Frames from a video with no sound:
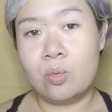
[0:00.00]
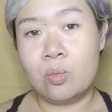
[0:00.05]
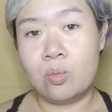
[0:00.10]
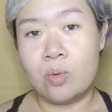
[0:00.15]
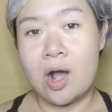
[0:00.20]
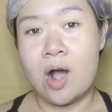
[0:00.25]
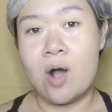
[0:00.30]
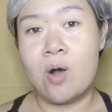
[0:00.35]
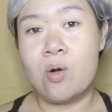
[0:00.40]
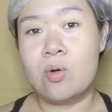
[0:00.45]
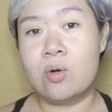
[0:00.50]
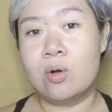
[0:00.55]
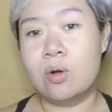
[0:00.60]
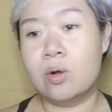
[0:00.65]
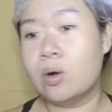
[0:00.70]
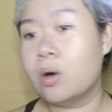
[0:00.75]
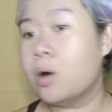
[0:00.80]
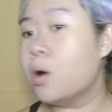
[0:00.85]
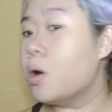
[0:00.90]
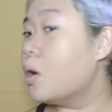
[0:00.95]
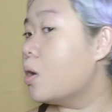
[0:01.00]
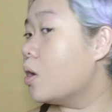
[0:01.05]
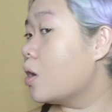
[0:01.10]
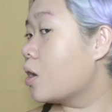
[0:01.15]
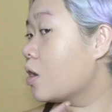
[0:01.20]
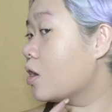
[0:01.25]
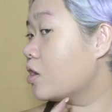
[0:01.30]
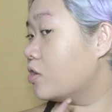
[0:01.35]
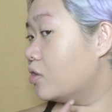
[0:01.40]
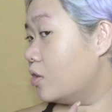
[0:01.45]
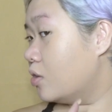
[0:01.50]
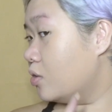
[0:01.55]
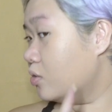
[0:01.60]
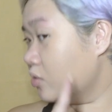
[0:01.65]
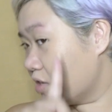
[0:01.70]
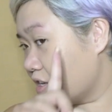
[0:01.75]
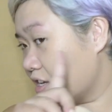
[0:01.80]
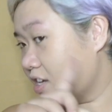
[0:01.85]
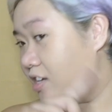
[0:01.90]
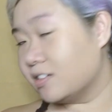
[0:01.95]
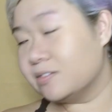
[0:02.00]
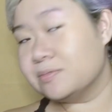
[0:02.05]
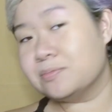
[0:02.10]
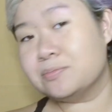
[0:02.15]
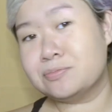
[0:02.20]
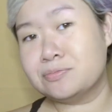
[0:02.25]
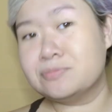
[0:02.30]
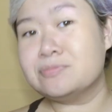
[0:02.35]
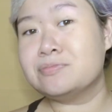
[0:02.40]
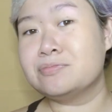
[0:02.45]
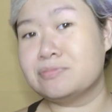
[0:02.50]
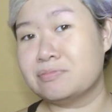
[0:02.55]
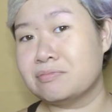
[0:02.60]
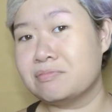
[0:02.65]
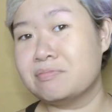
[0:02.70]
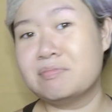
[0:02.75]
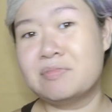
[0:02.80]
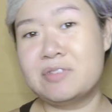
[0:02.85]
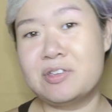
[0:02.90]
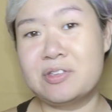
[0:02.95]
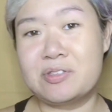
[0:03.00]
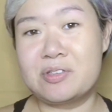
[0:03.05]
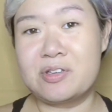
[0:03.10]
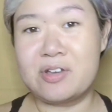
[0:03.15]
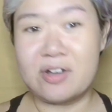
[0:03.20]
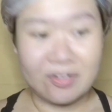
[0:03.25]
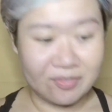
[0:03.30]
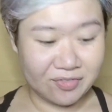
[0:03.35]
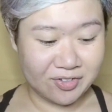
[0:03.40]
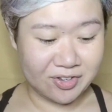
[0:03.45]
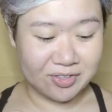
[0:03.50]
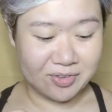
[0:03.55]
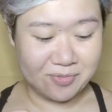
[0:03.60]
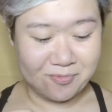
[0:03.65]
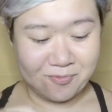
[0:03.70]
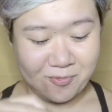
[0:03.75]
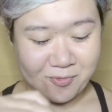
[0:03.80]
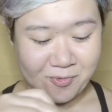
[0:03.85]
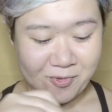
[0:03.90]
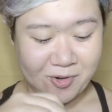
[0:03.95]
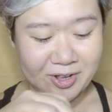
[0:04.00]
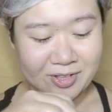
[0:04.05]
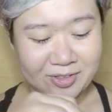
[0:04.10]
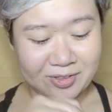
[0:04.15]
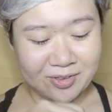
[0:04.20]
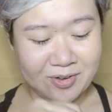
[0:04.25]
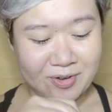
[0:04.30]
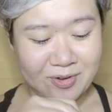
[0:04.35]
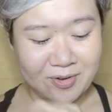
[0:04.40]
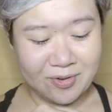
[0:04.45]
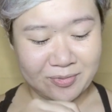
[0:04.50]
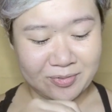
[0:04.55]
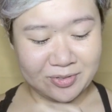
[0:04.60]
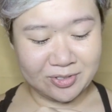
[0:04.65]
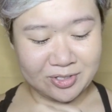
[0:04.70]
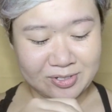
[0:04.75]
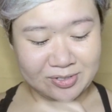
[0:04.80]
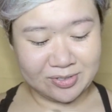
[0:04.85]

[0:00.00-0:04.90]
wow, okay, it covered in one go, which